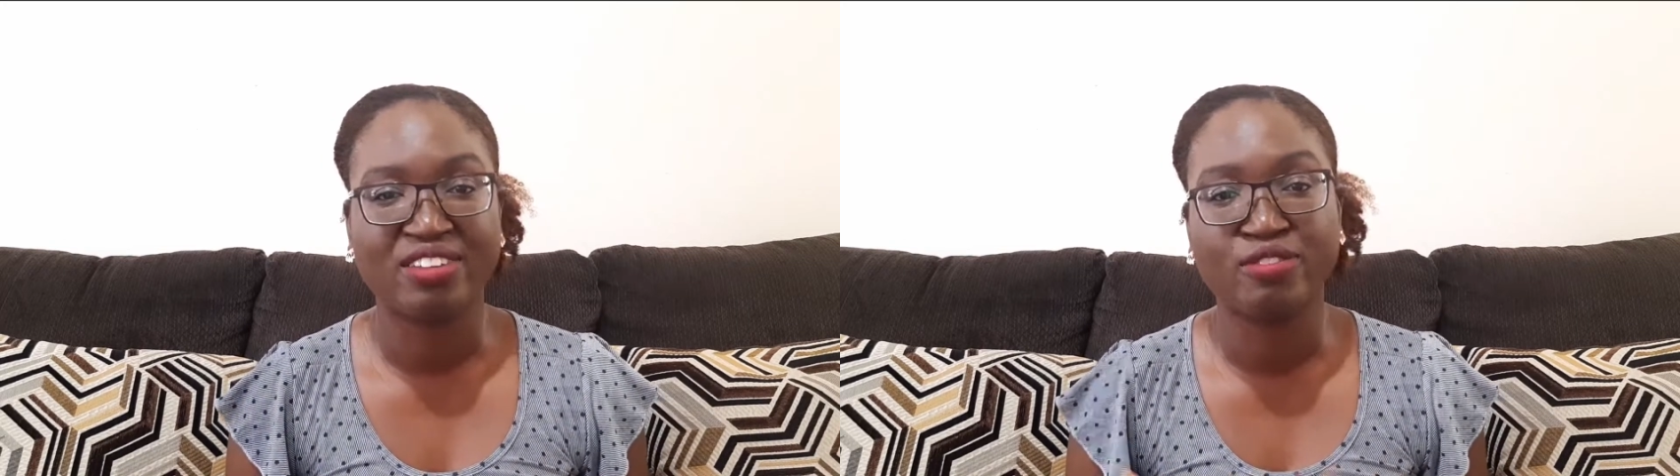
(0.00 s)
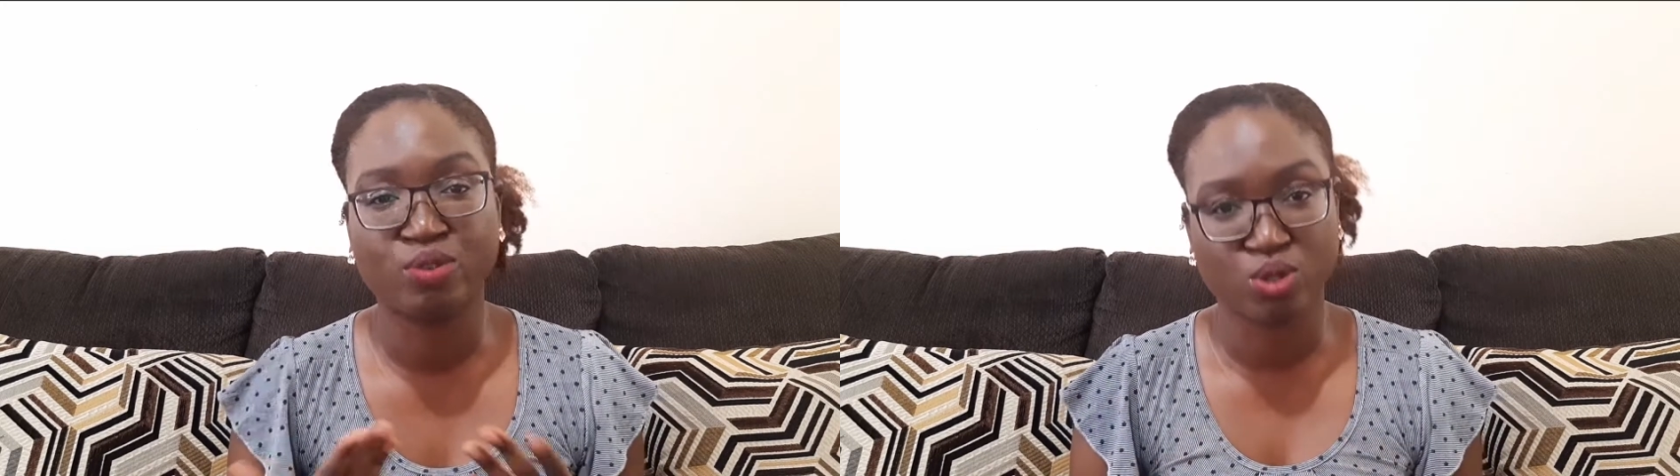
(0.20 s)

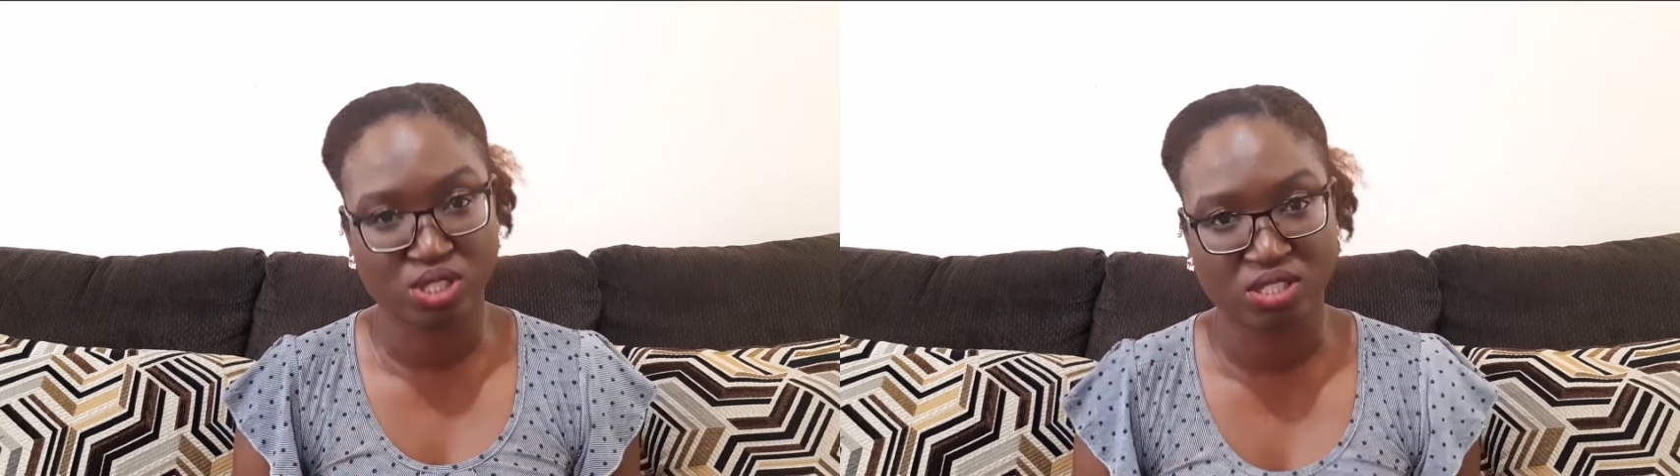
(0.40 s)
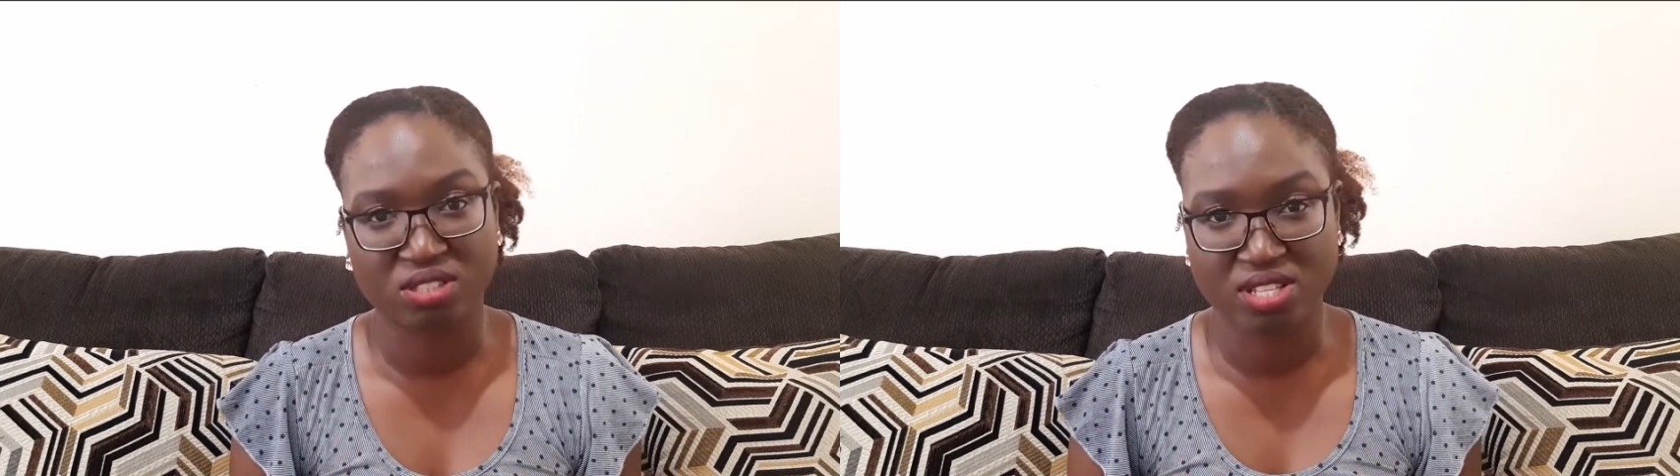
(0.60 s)

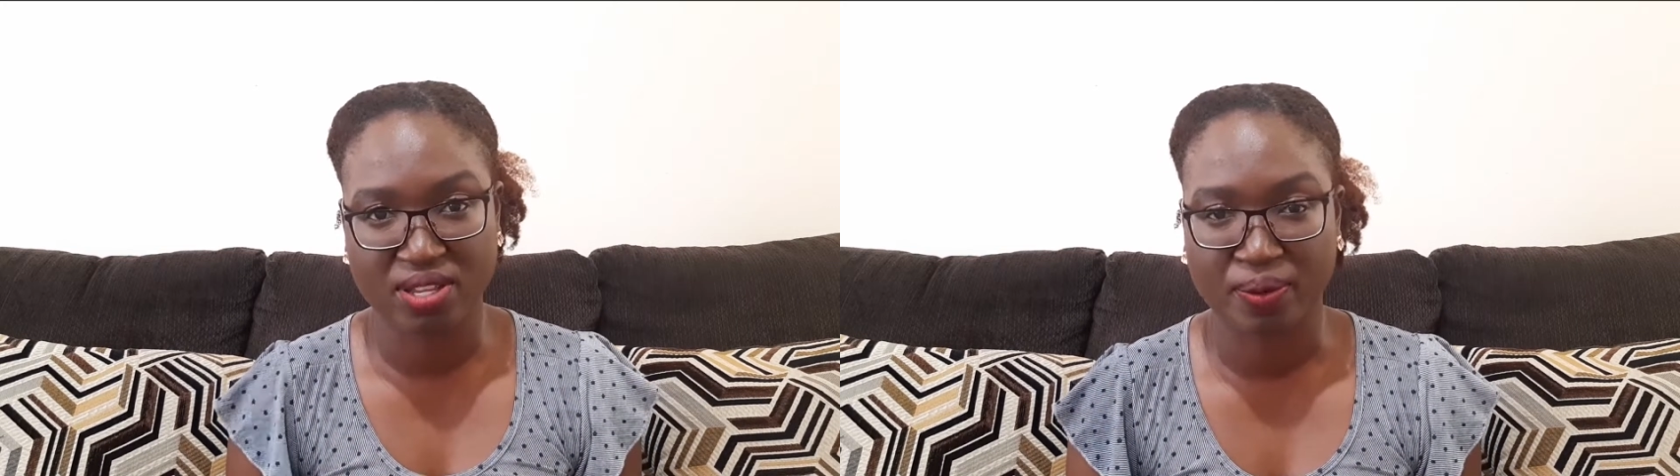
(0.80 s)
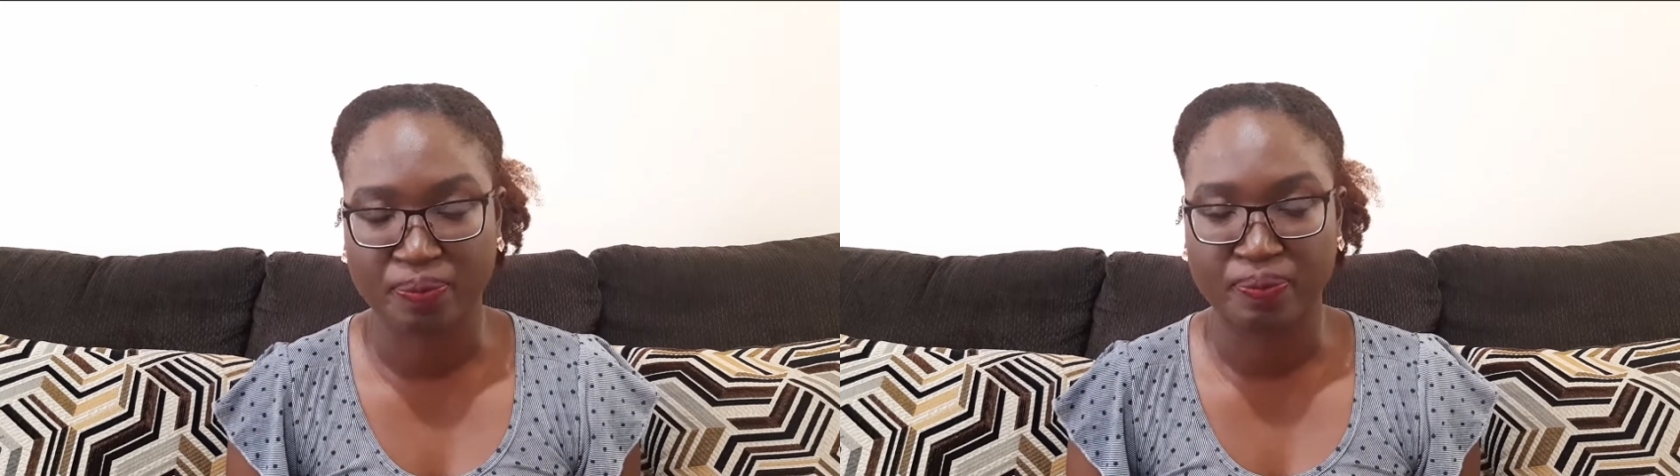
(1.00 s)
devotion to
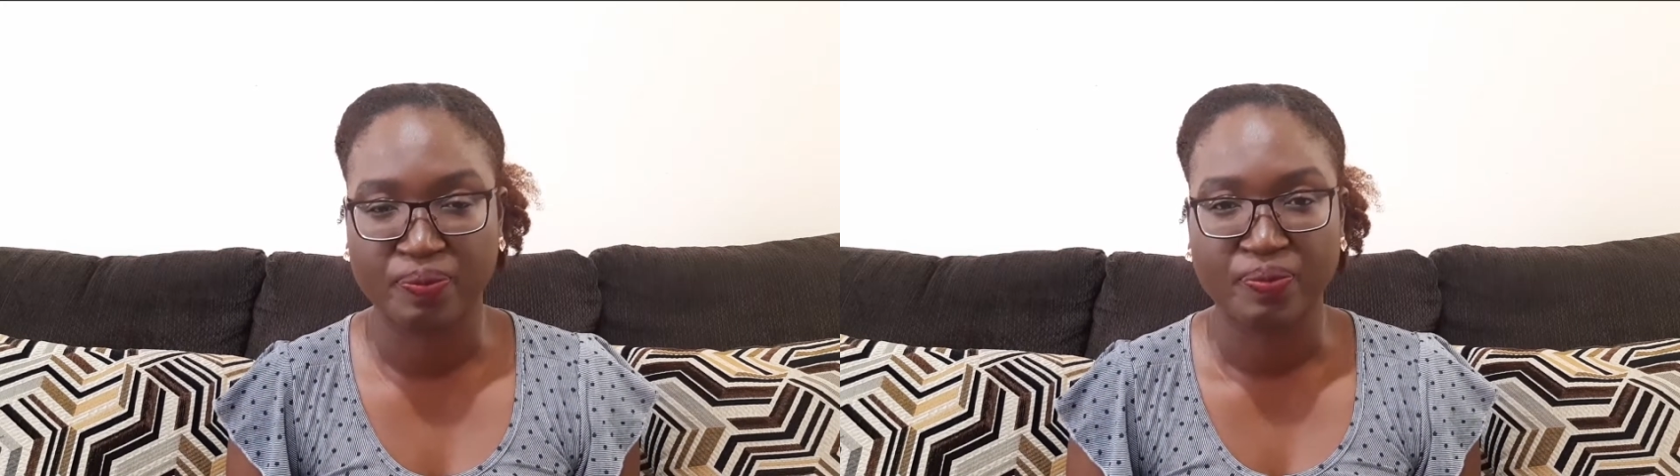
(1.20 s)
him.